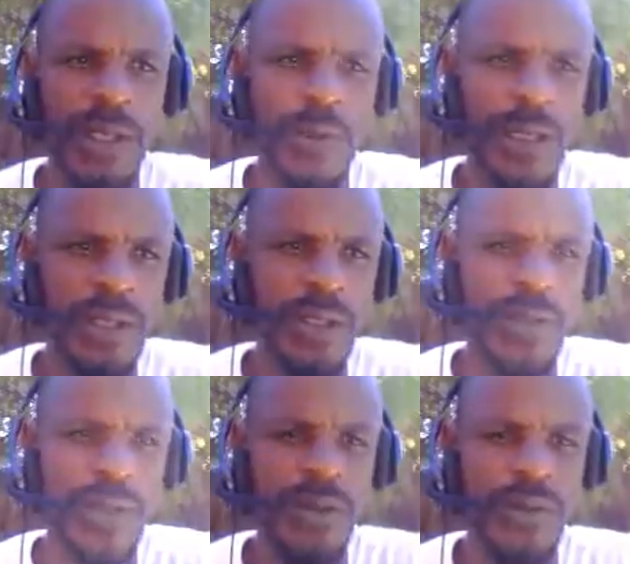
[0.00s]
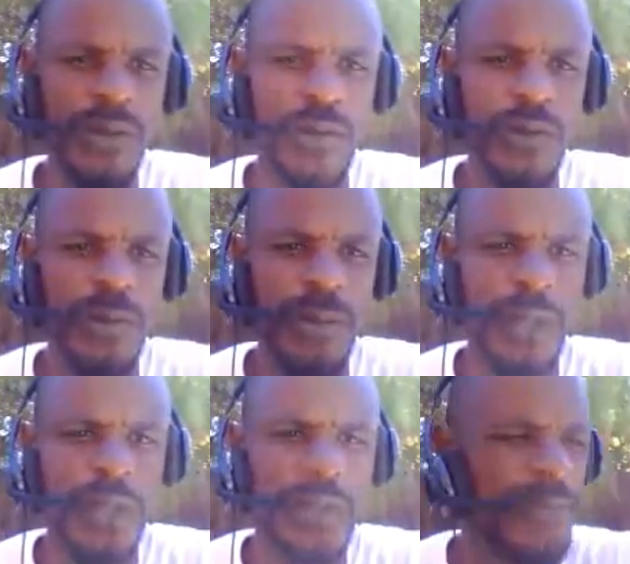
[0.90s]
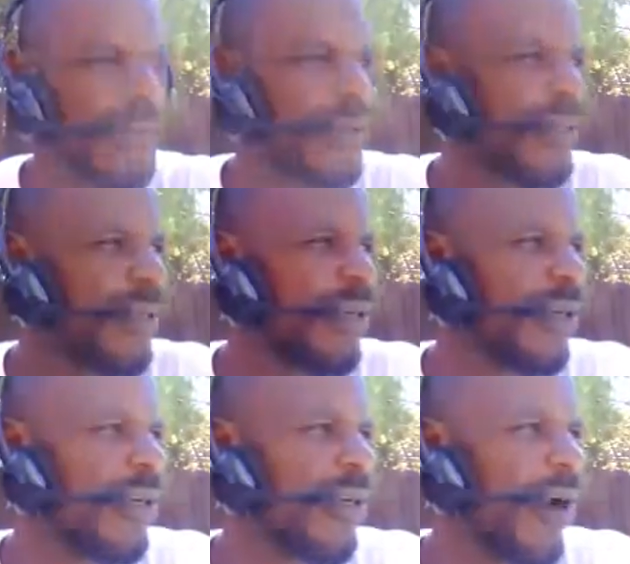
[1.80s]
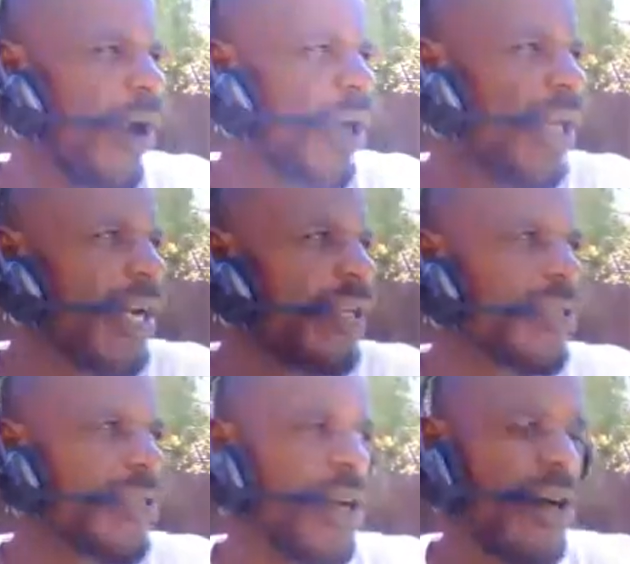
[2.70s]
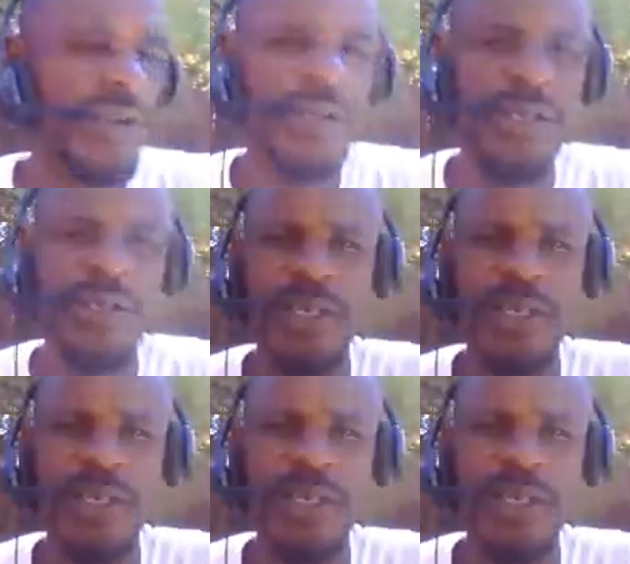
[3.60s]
they want it to be the truth, but all I can say on this